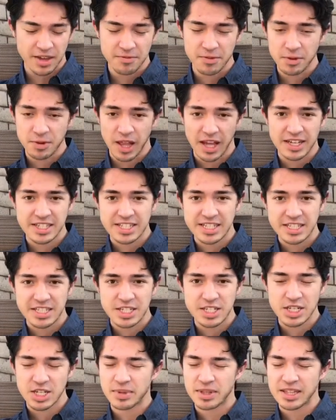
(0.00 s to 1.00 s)
If you liked
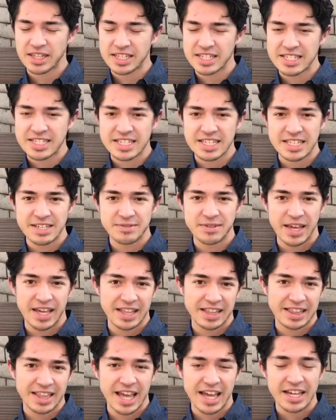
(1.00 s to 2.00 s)
it, please leave
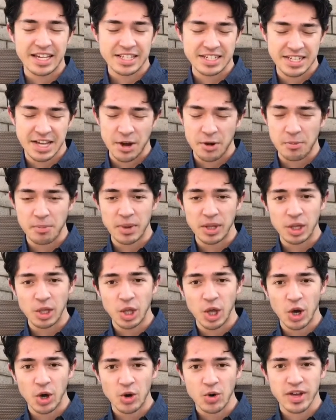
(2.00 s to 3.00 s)
a like down
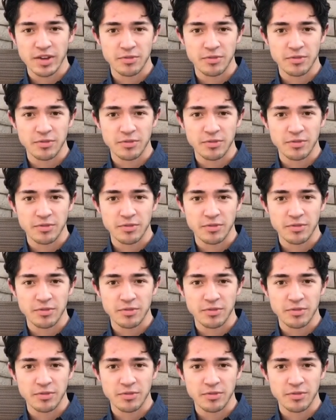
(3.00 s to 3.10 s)
below.